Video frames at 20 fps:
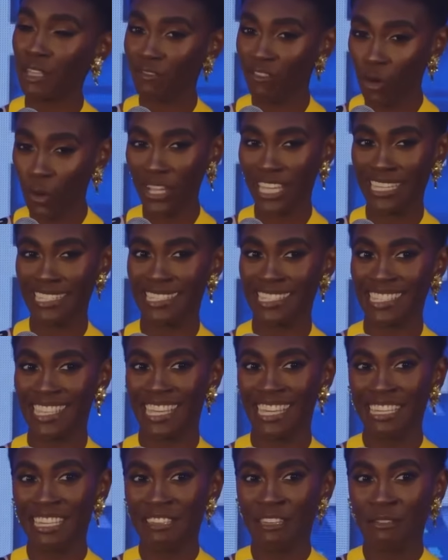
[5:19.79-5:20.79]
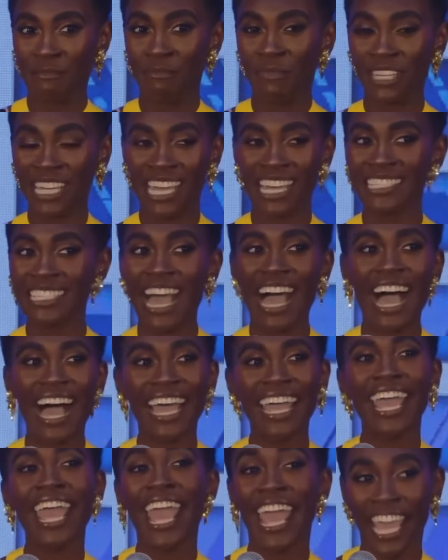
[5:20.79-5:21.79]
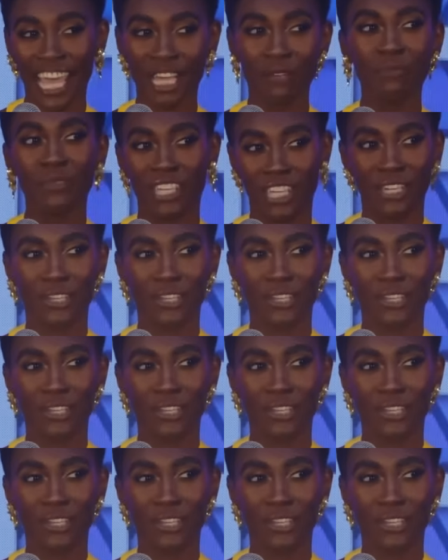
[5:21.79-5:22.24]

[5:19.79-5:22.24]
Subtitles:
voice, because I am